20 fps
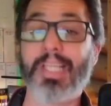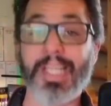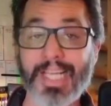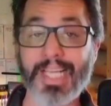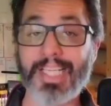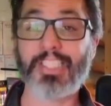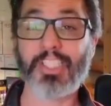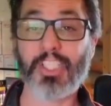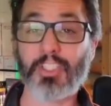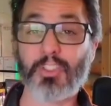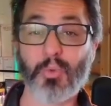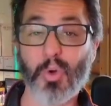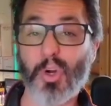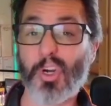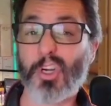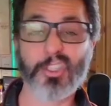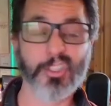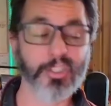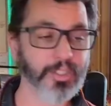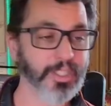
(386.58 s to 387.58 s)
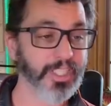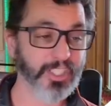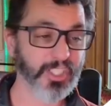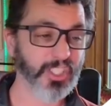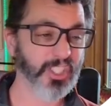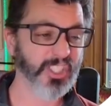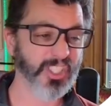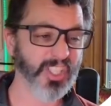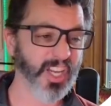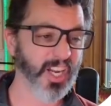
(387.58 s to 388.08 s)
It just works. It's
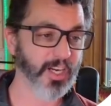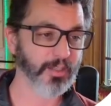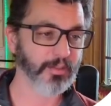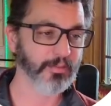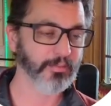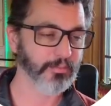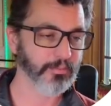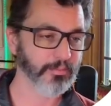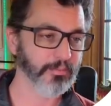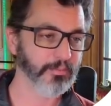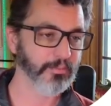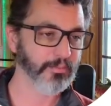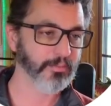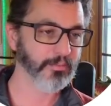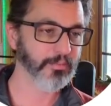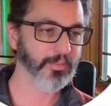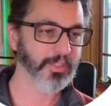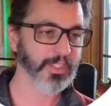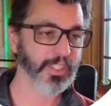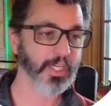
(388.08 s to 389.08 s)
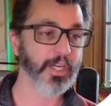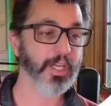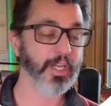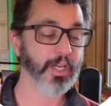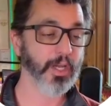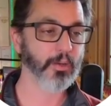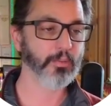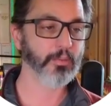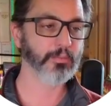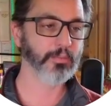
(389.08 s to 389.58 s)
just there. There you
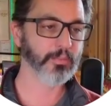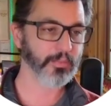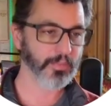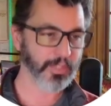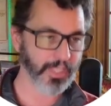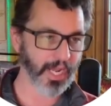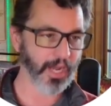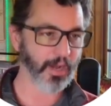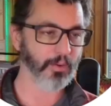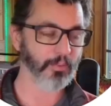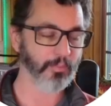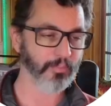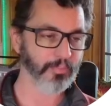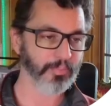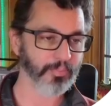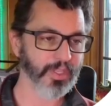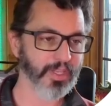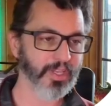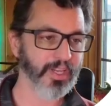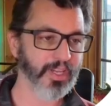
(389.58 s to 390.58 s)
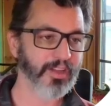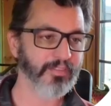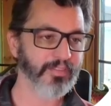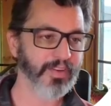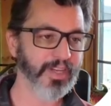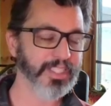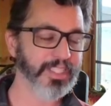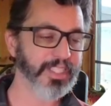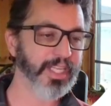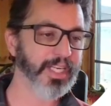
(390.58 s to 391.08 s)
go. Now, if
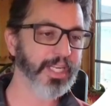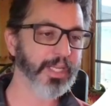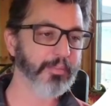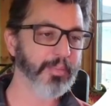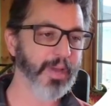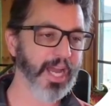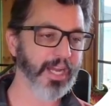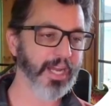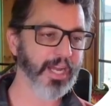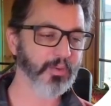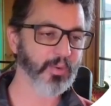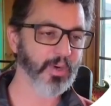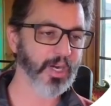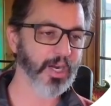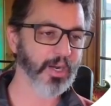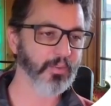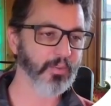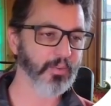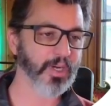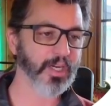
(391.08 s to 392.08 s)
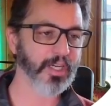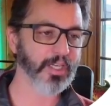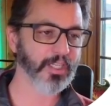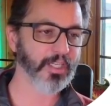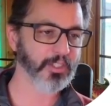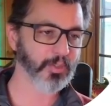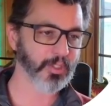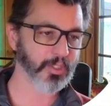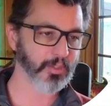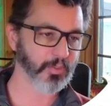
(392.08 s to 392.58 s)
I cd back to where I
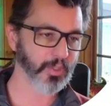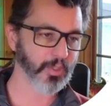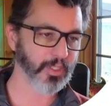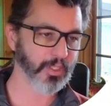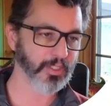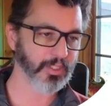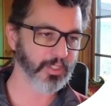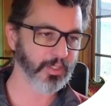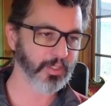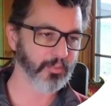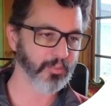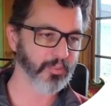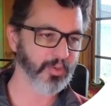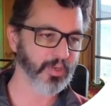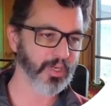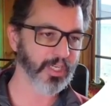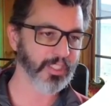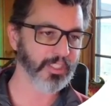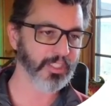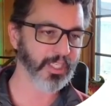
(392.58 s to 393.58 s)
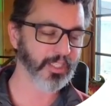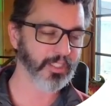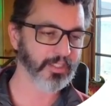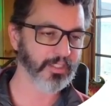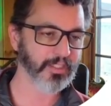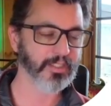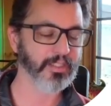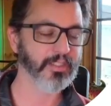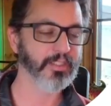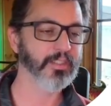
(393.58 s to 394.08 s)
was, which was
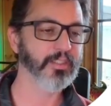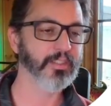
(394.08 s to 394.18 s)
projects,